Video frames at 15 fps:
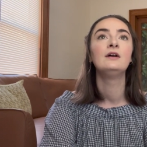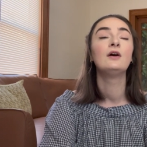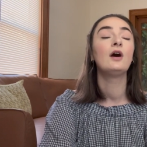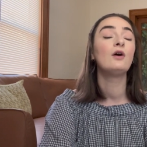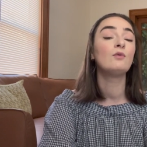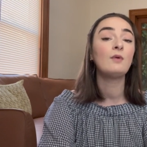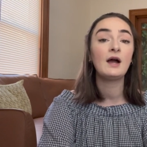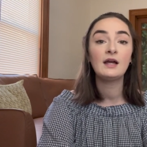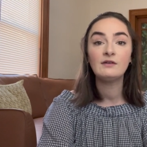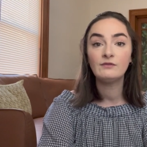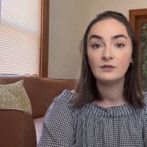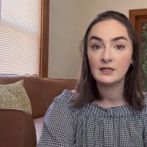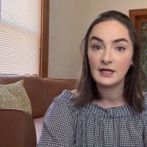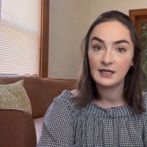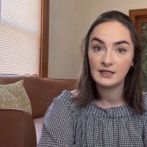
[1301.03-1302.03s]
a wide
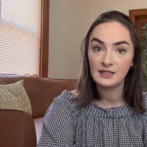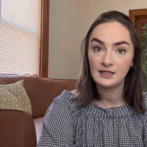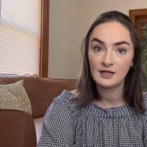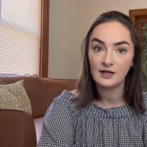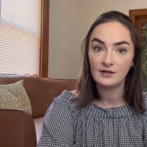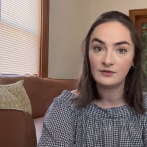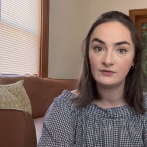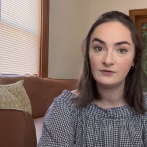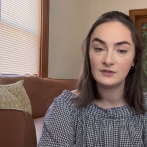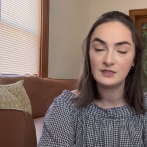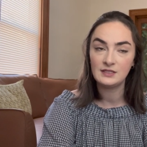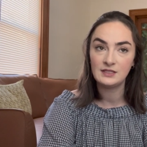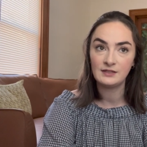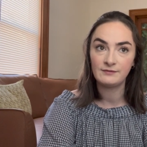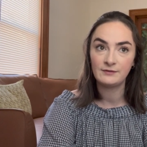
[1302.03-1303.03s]
variety
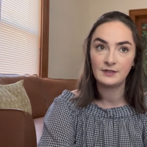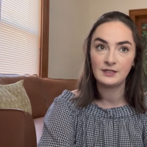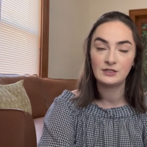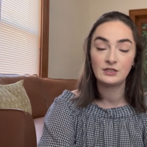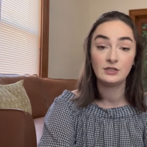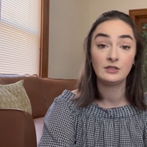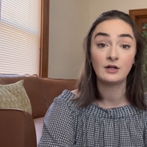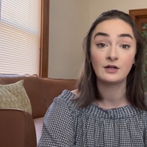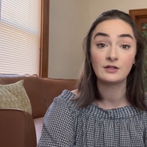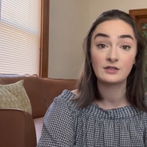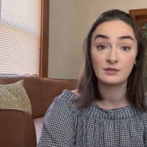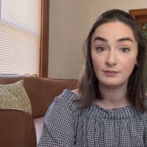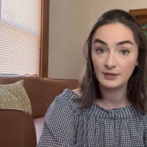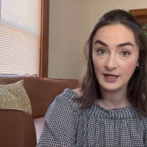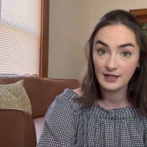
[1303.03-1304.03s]
of different yarn
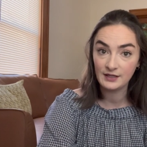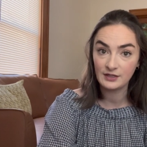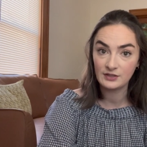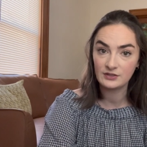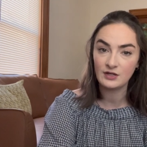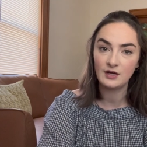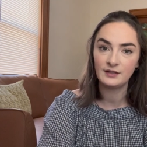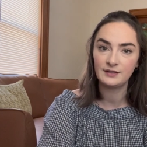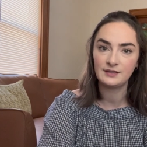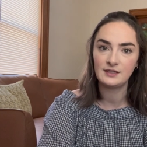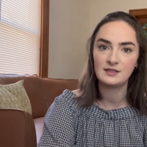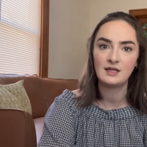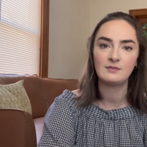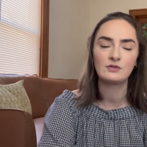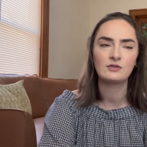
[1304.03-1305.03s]
suppliers all in the
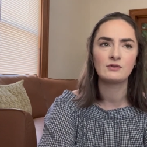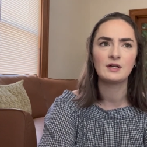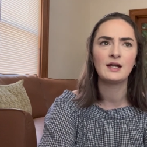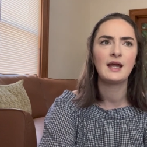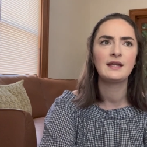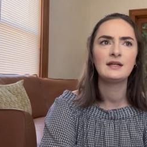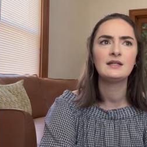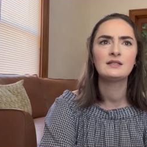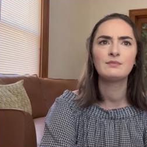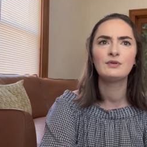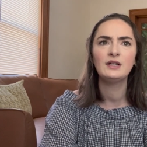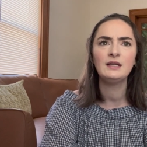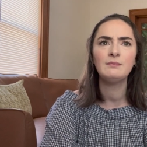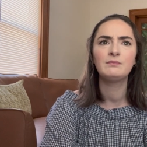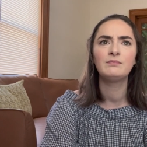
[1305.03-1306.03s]
same store, and it's a
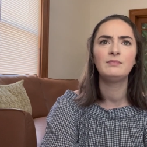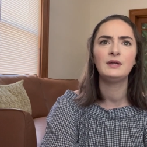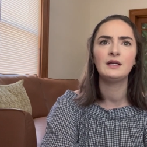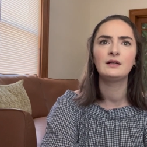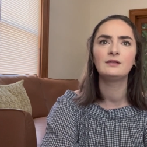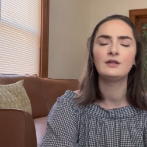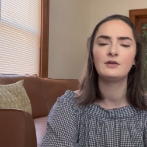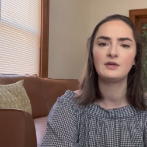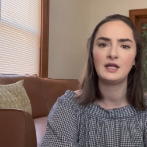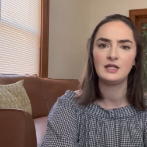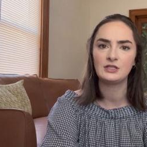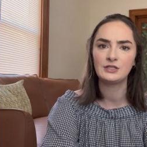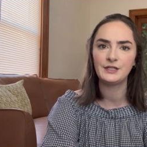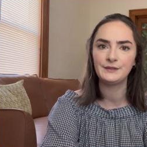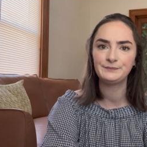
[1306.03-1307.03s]
pretty big
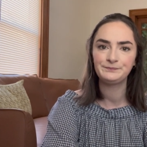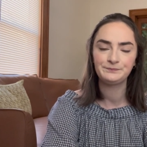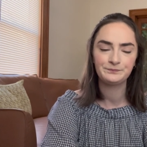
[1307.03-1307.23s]
location.